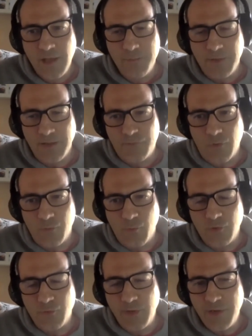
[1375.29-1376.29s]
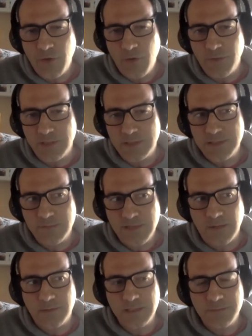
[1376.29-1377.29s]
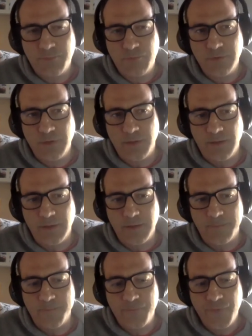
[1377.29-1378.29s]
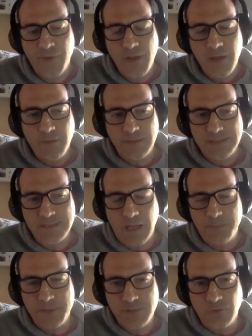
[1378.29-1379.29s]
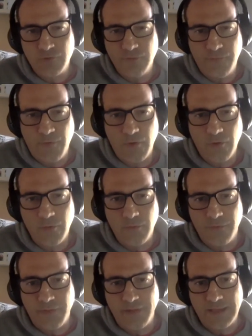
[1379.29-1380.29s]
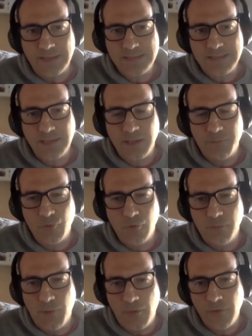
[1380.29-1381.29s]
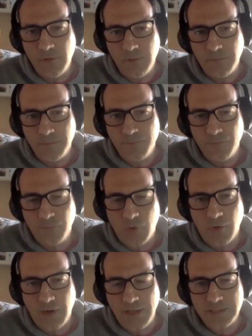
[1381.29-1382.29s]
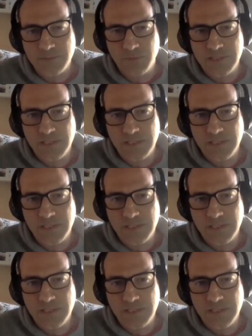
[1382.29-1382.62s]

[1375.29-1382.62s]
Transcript: But from what we know, it seems that this um, this app is going to follow the Singapore model, more or less, which